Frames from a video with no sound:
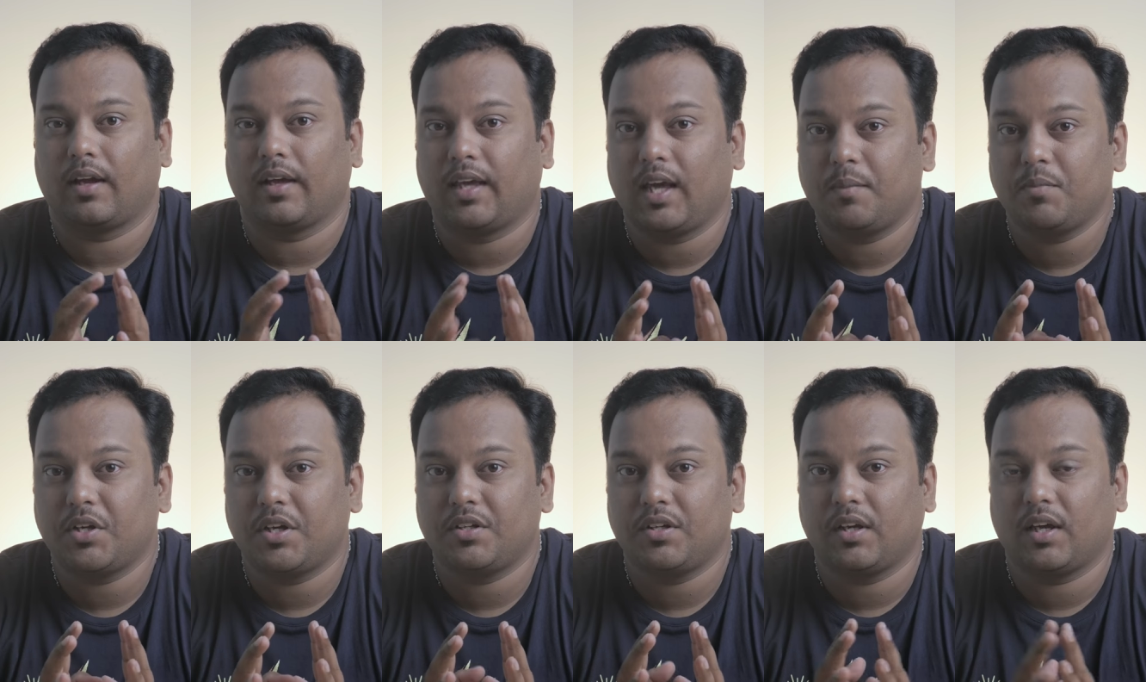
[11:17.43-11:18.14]
a
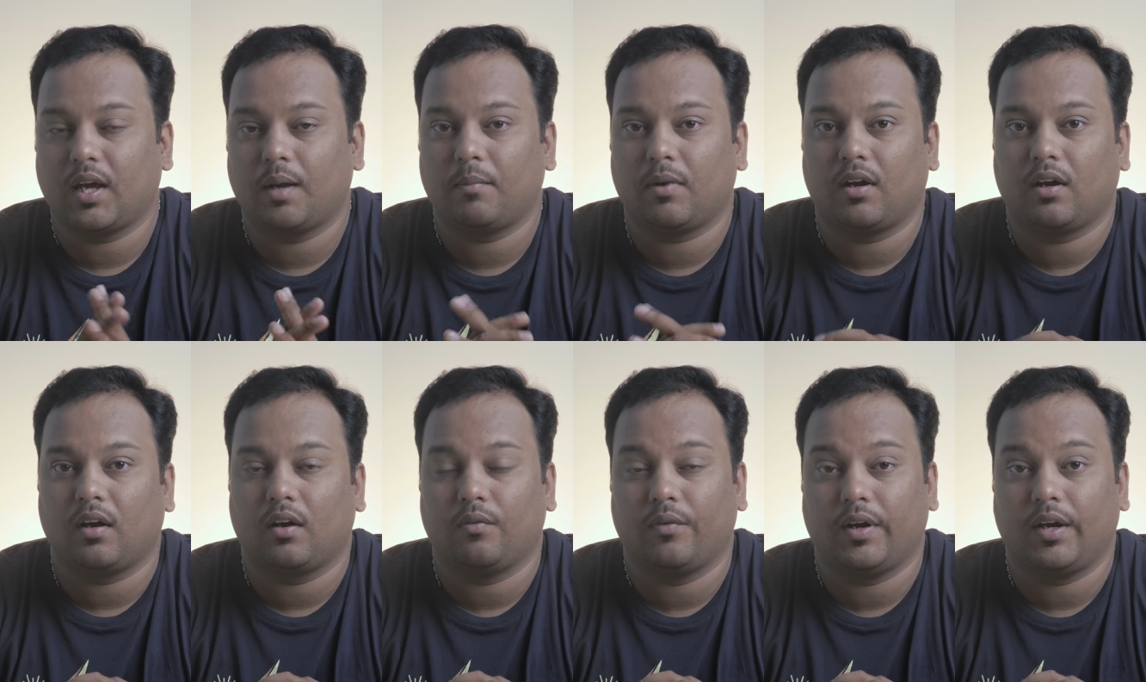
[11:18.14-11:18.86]
game-changing camera
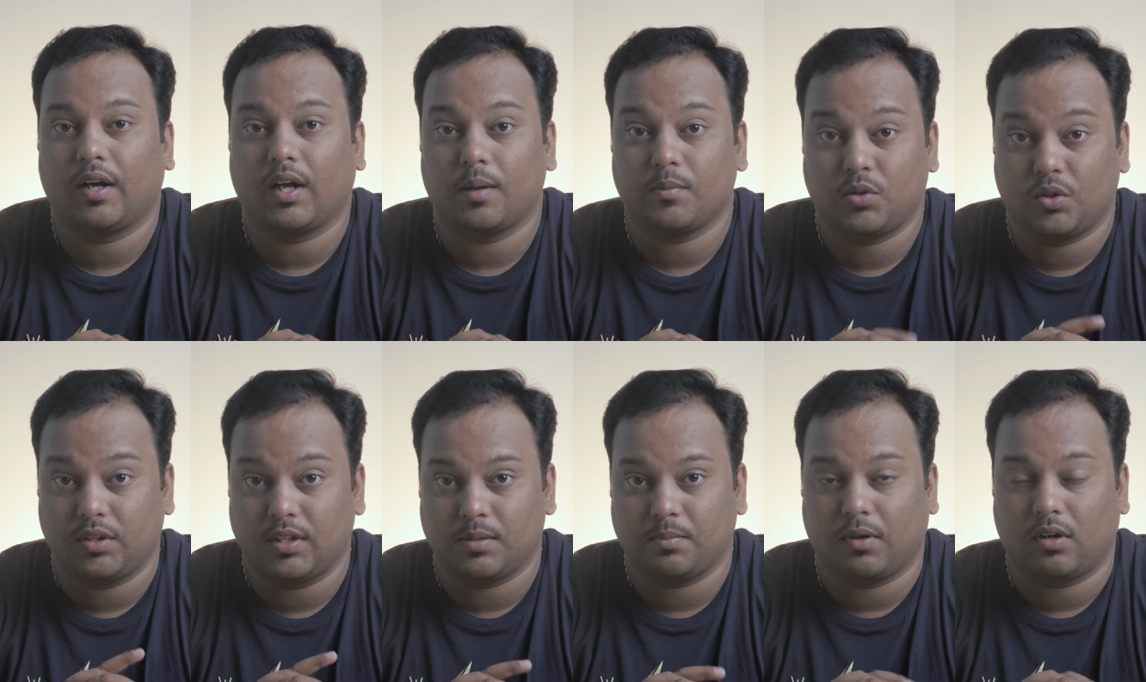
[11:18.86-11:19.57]
when it comes
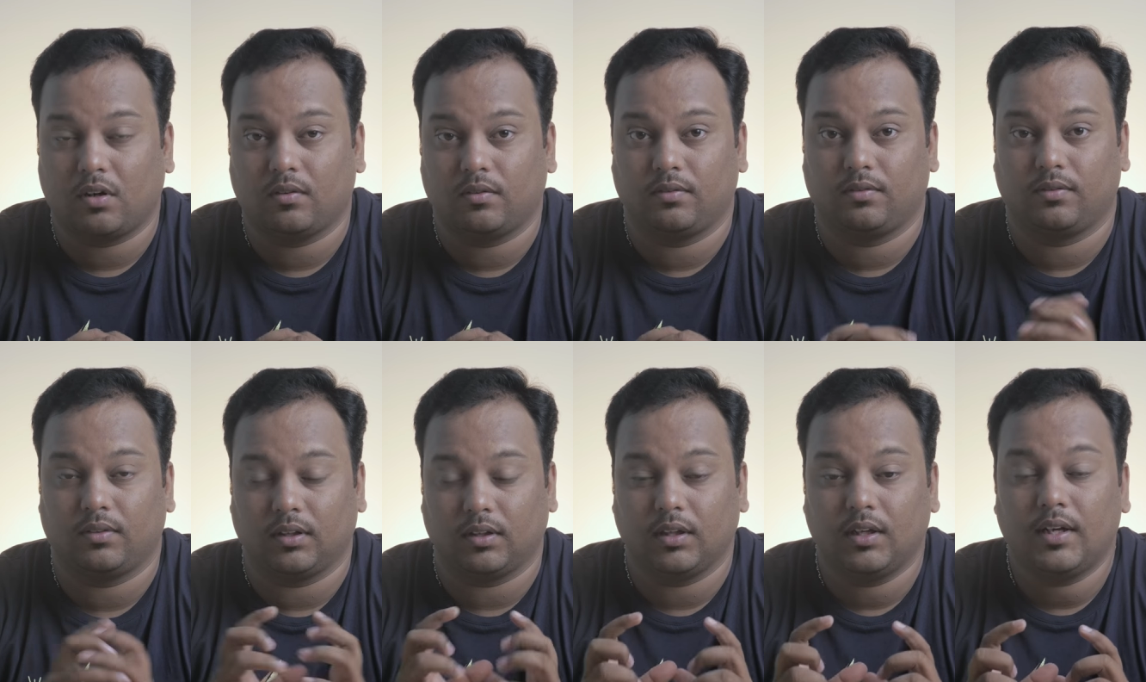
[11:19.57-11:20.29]
to this part of uh,